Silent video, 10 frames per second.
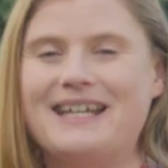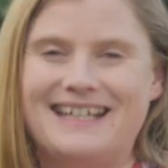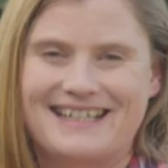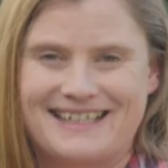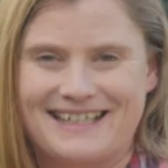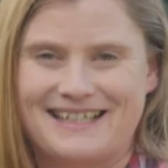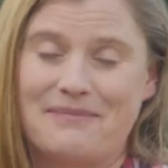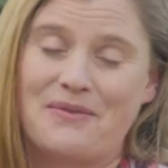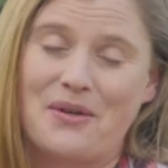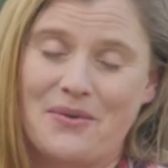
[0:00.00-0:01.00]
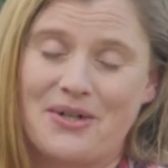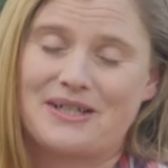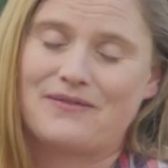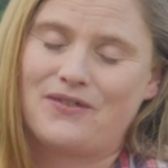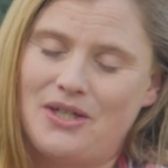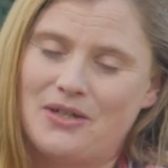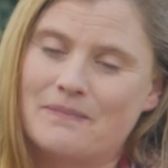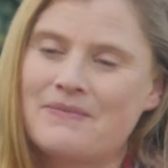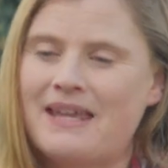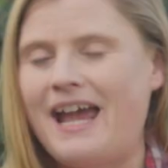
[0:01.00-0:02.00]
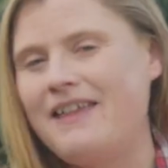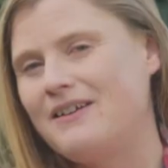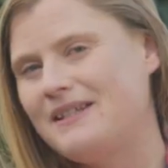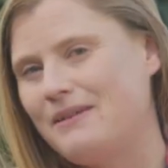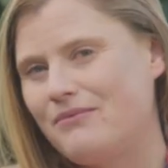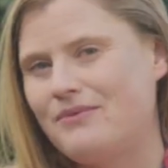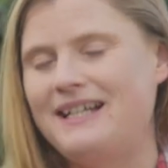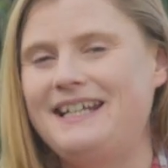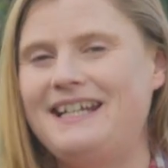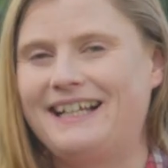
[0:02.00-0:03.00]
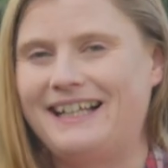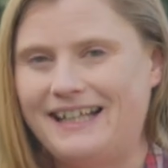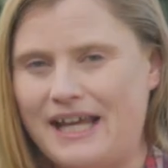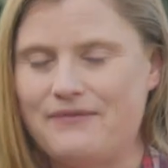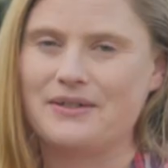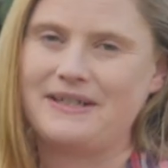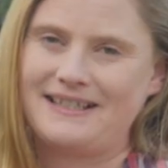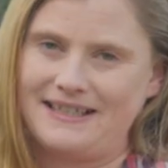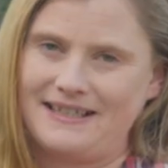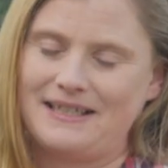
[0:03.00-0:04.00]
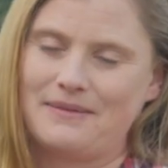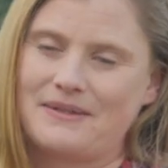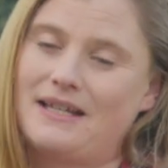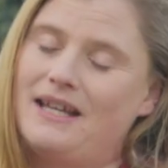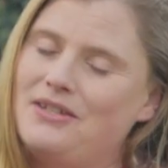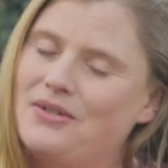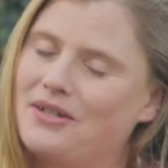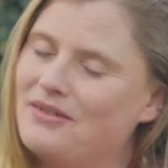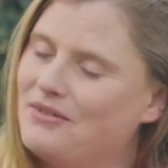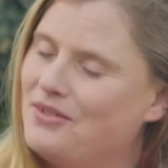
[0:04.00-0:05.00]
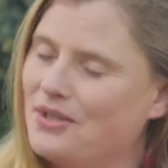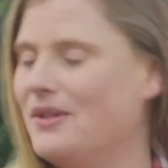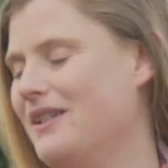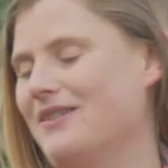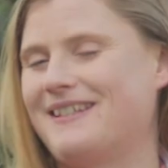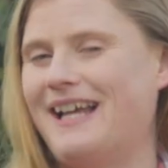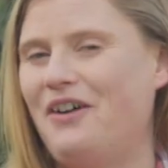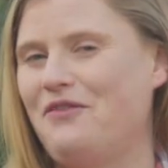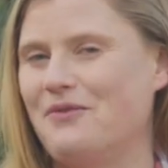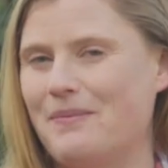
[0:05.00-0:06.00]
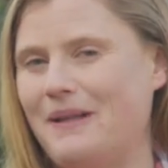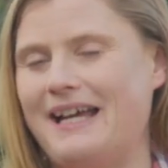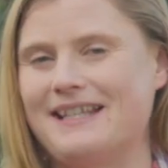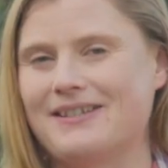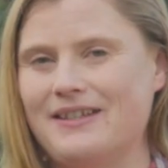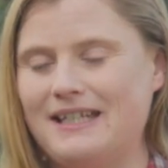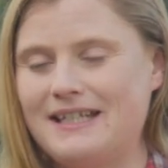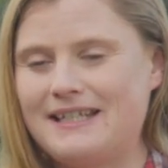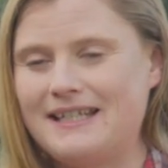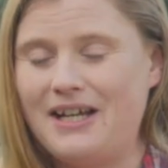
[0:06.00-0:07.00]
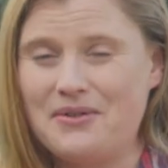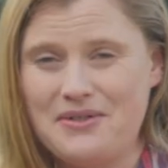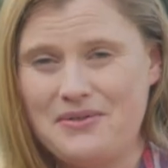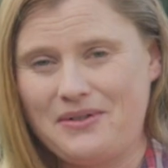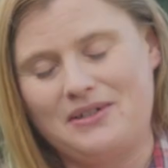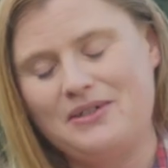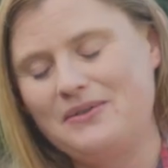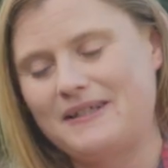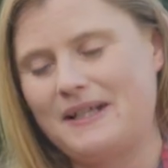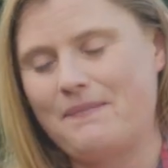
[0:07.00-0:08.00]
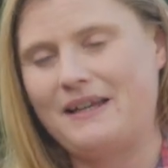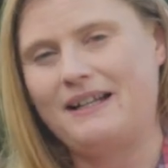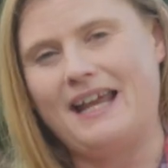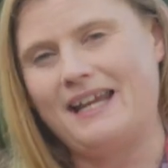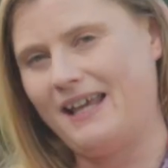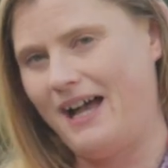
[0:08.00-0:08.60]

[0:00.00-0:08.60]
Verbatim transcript: in a system that works for you. And there are some really clever systems. You can do it yourself with plans on the internet, or you could use something like the